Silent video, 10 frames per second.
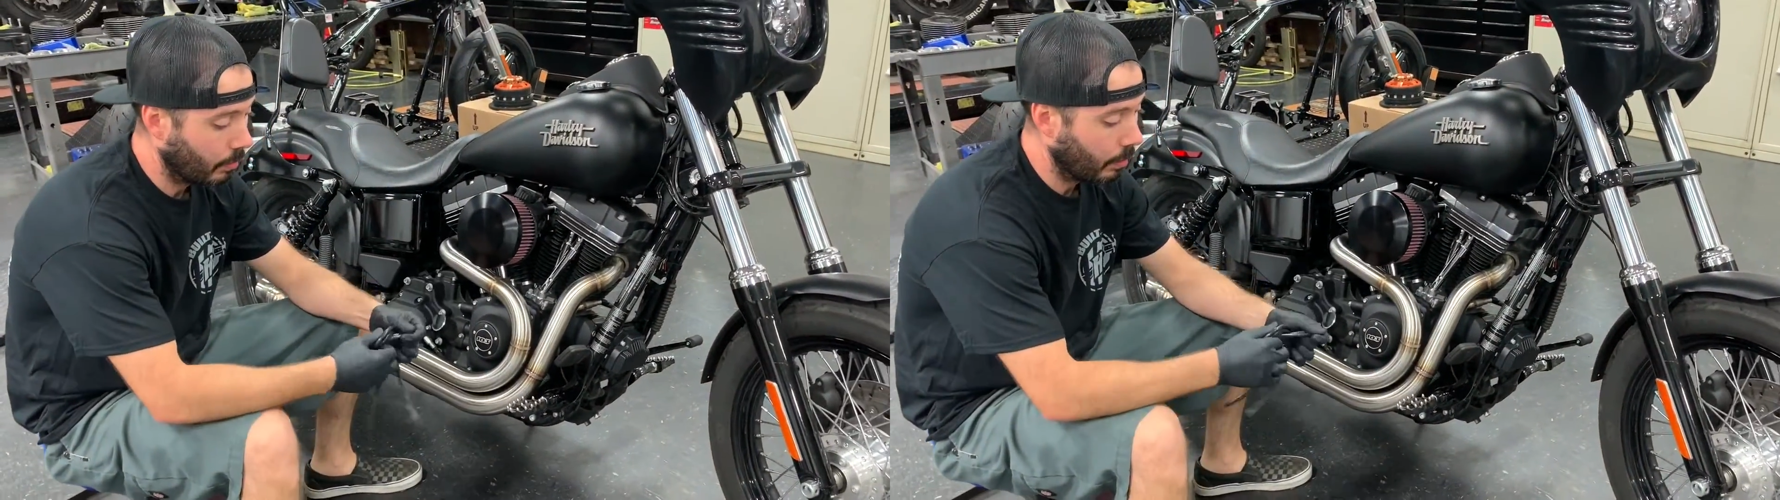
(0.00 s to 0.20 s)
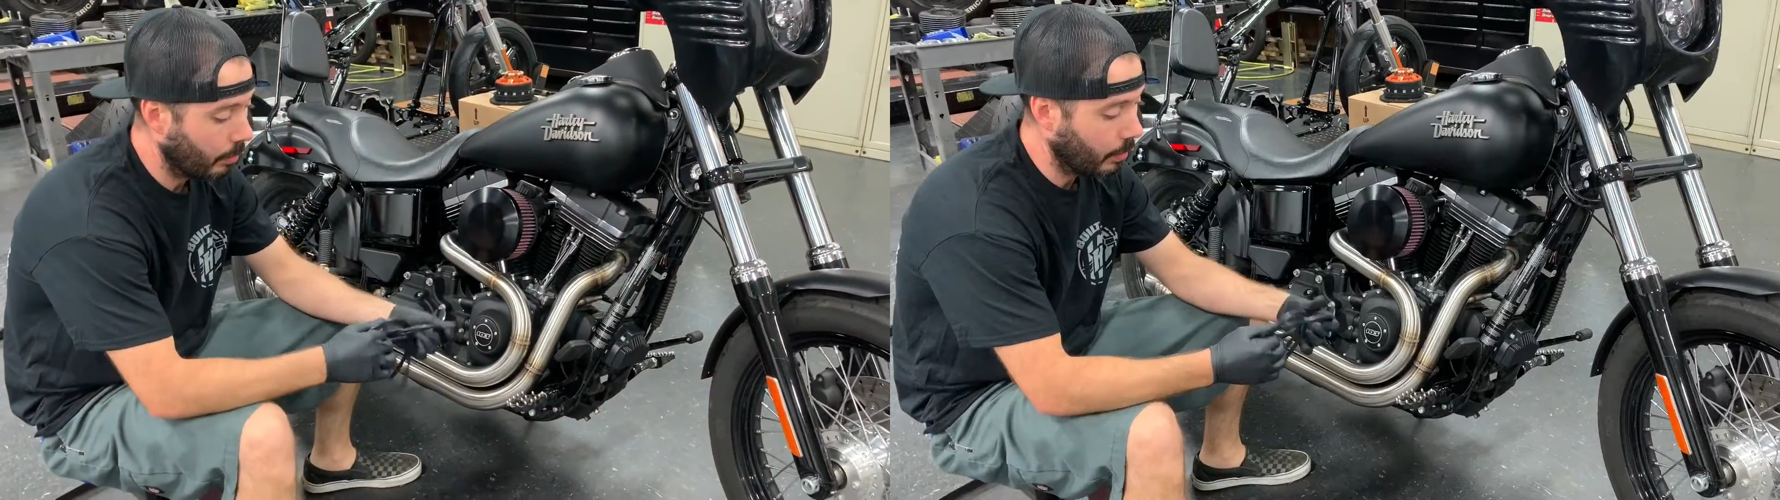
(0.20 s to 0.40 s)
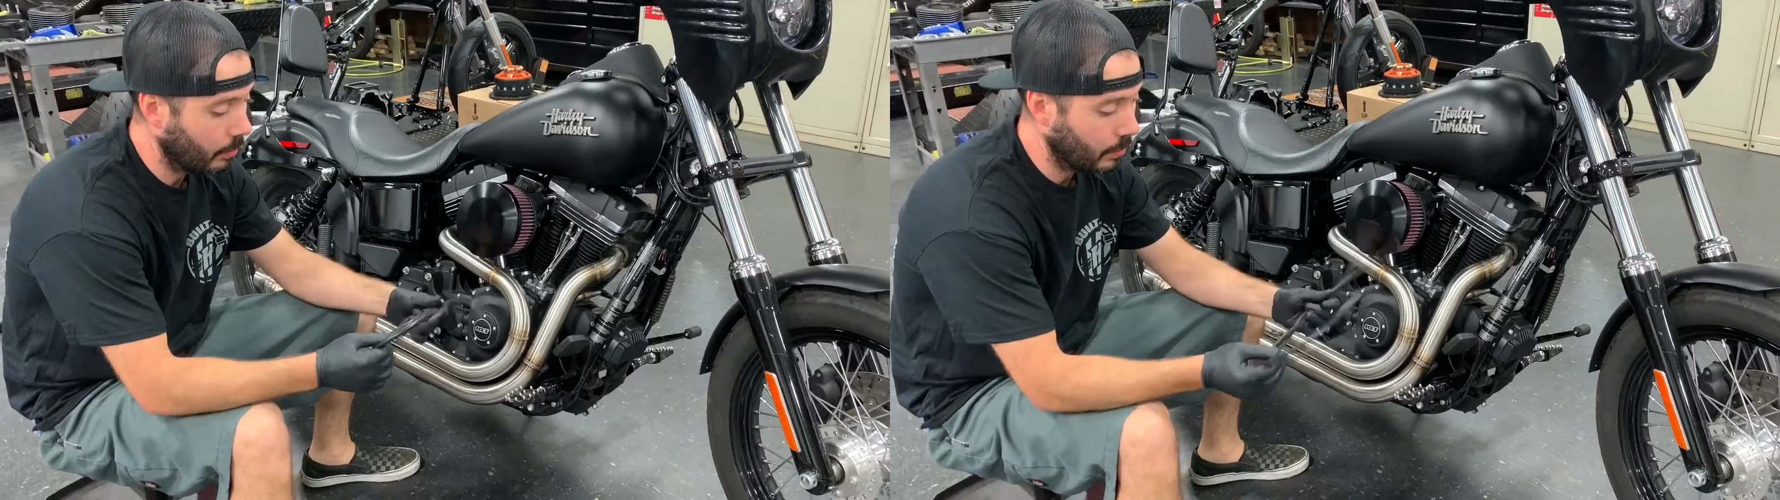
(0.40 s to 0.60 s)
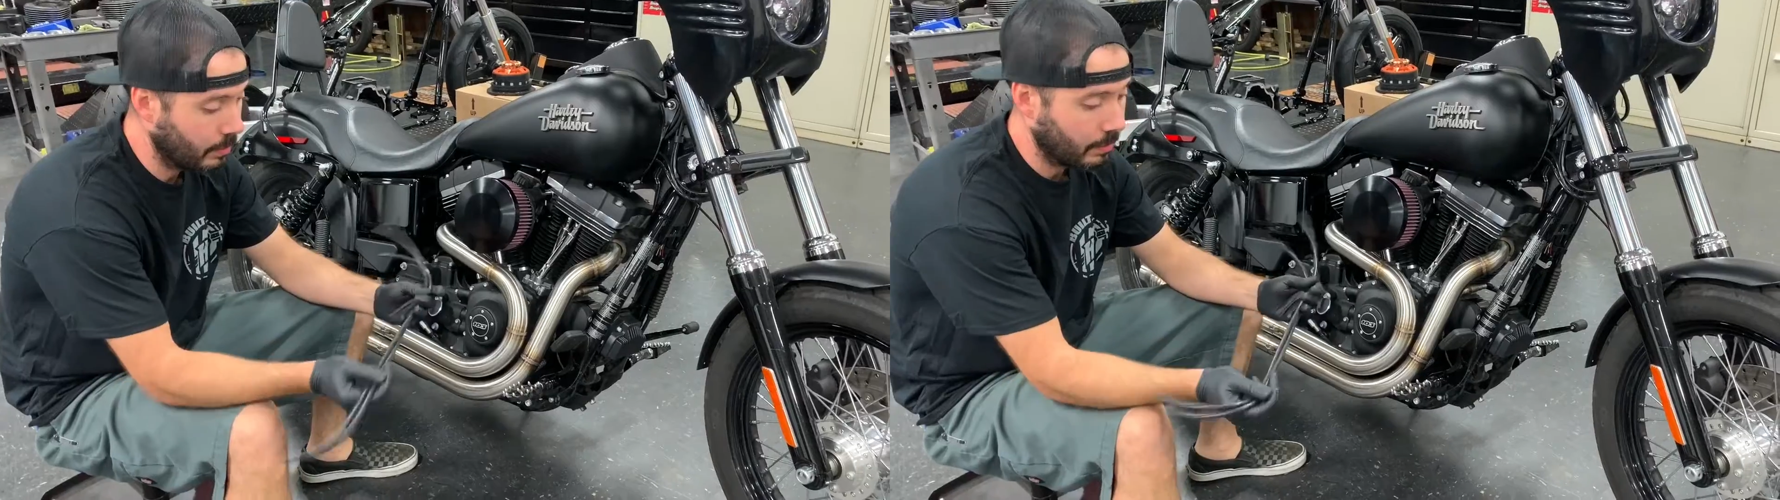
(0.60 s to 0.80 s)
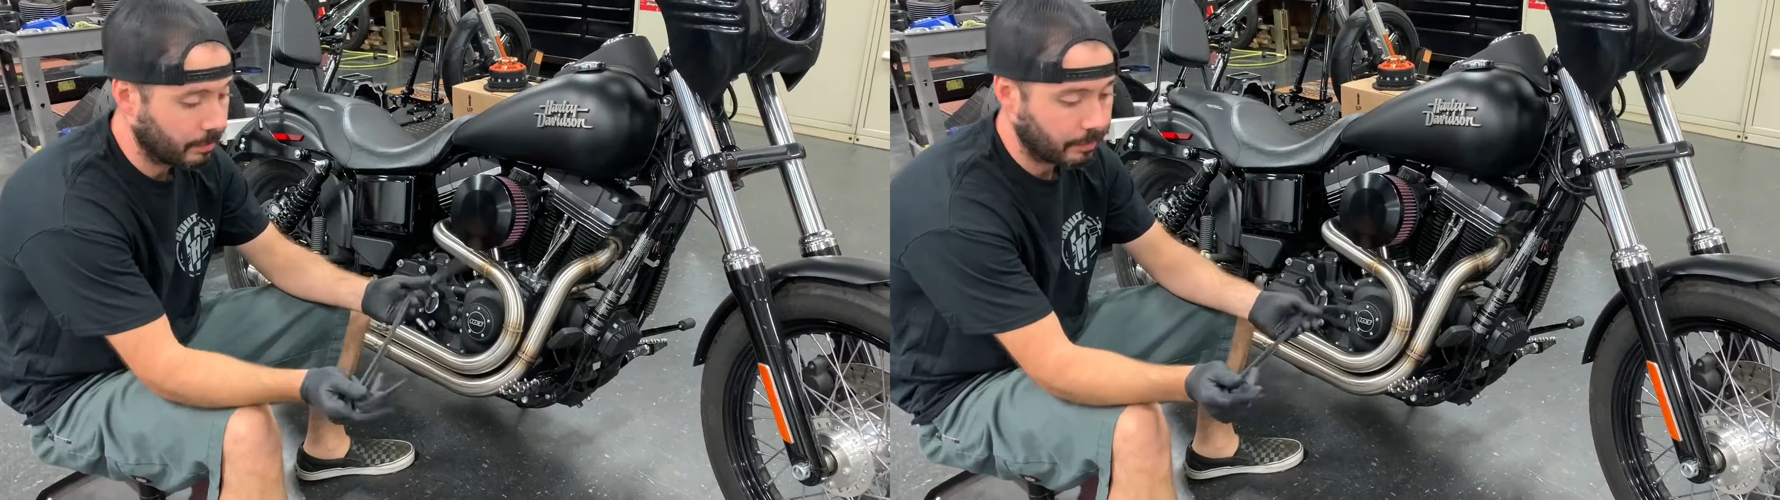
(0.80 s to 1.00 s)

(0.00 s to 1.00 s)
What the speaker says: rubber hoses.